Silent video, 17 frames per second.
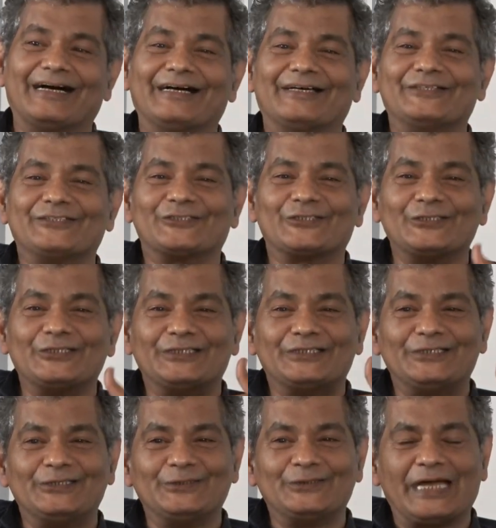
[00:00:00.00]
So
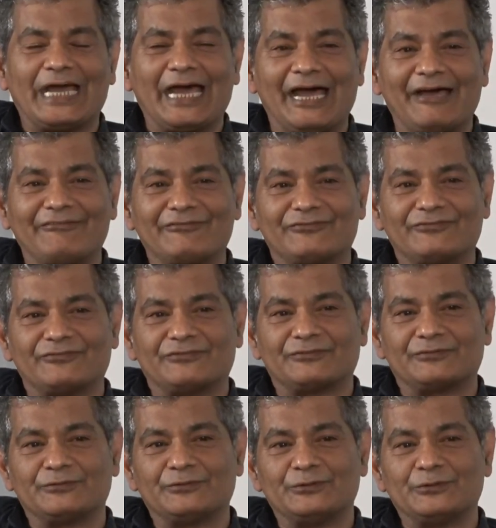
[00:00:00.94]

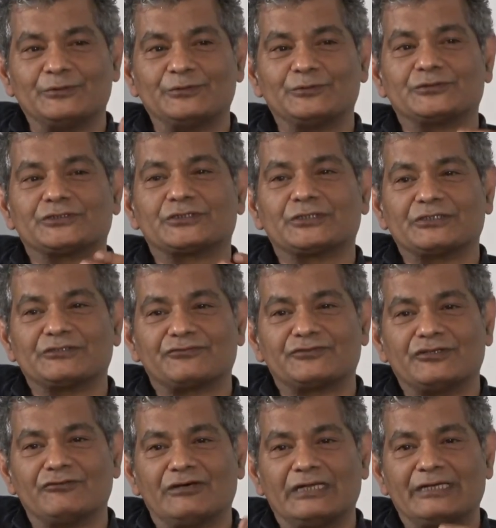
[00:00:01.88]
you sort
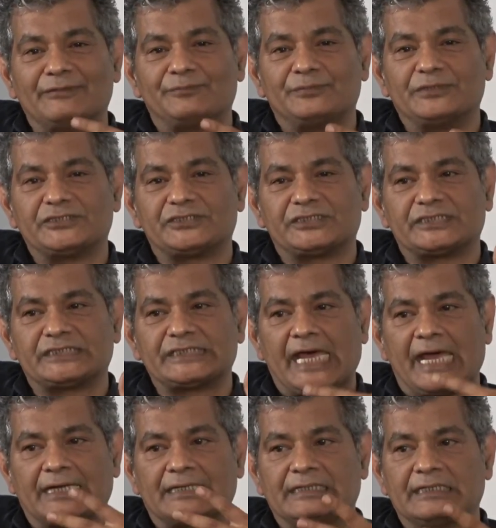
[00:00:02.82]
of develop this
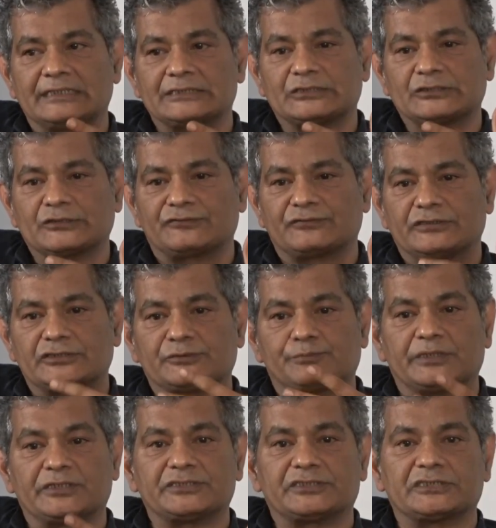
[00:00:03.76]
sadness of this
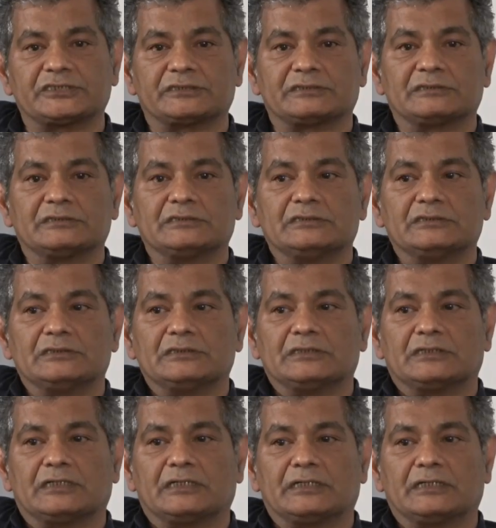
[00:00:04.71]
person
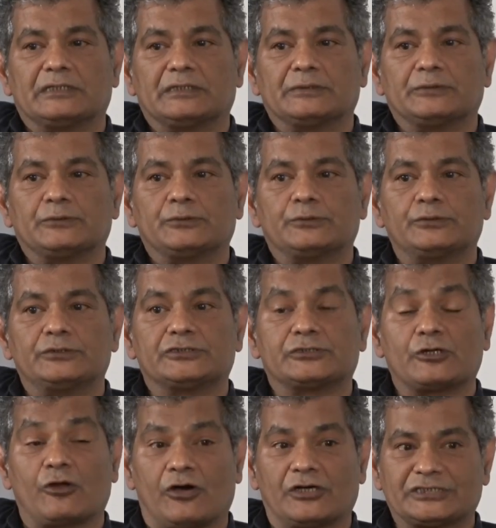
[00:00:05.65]

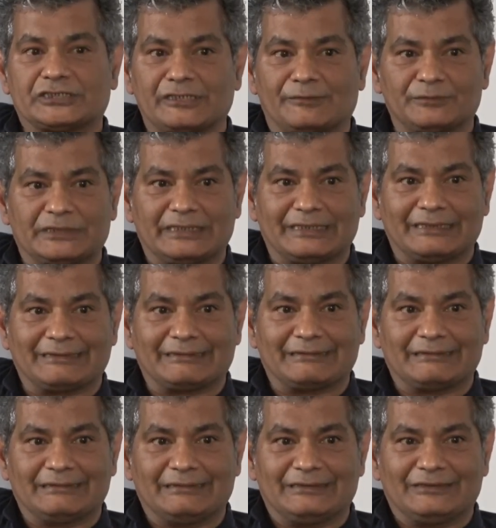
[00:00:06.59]
who's lost something
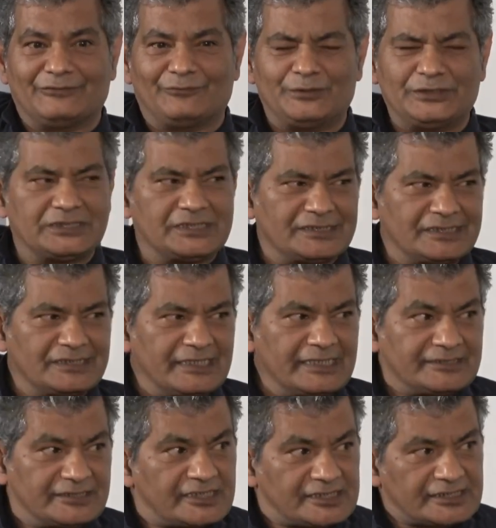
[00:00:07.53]
which doesn't
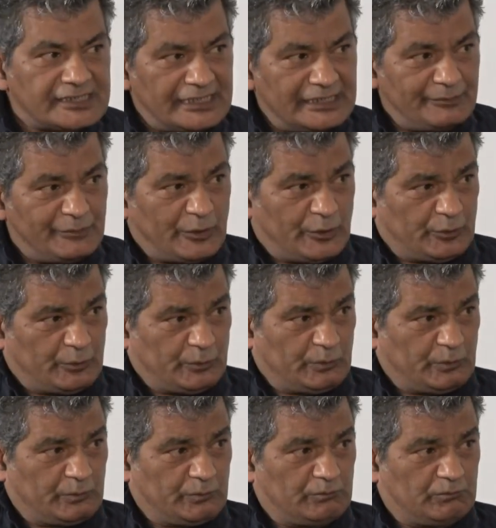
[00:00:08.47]
exist anymore.
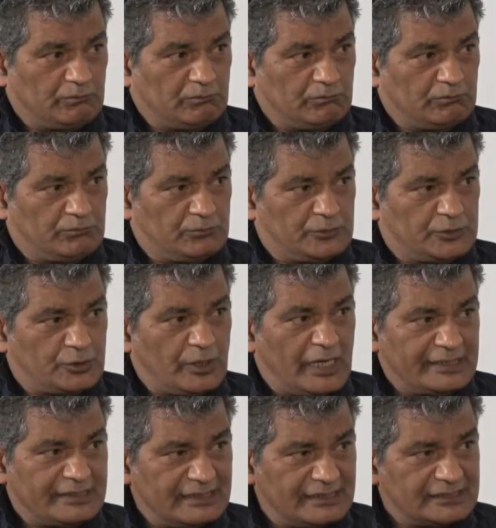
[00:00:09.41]
So
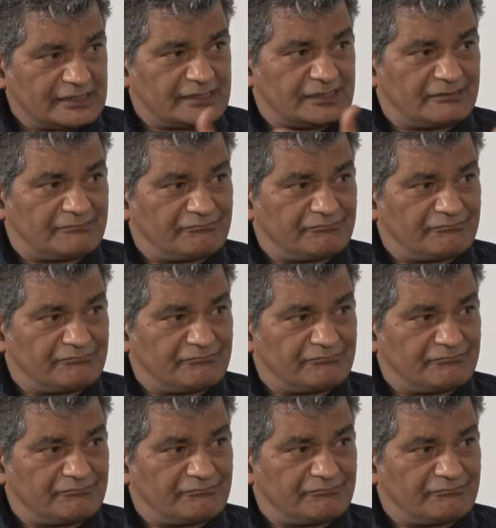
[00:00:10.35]
I think it's